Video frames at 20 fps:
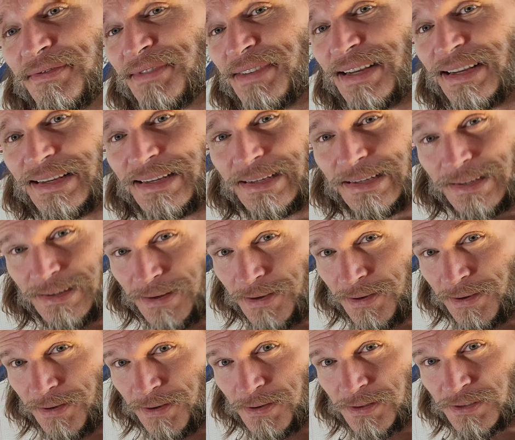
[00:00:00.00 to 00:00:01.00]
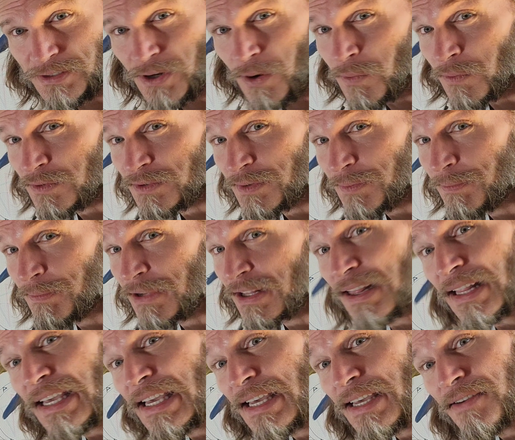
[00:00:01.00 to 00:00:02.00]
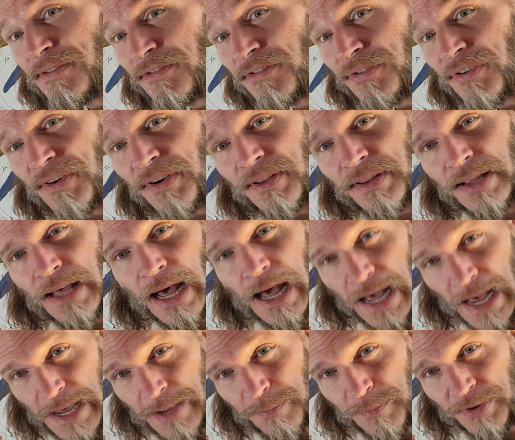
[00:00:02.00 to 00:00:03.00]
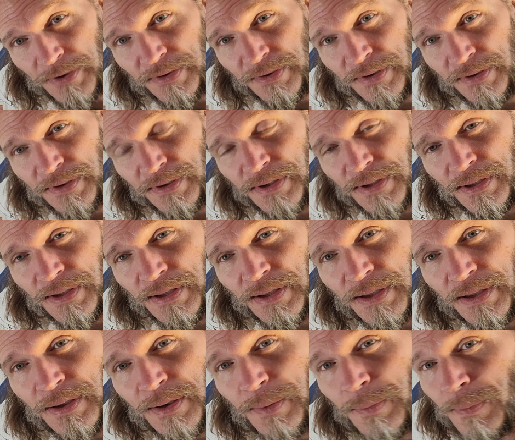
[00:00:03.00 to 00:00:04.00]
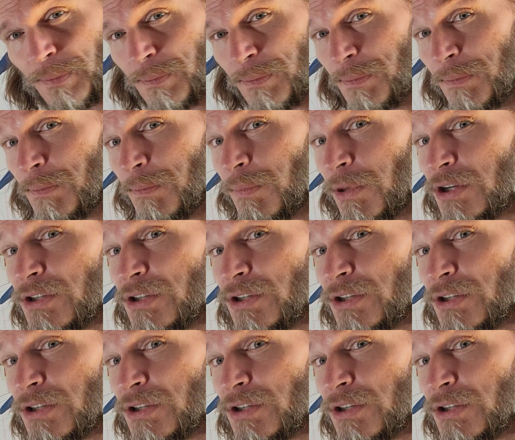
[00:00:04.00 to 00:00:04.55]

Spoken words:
Don't believe the hype, but don't let the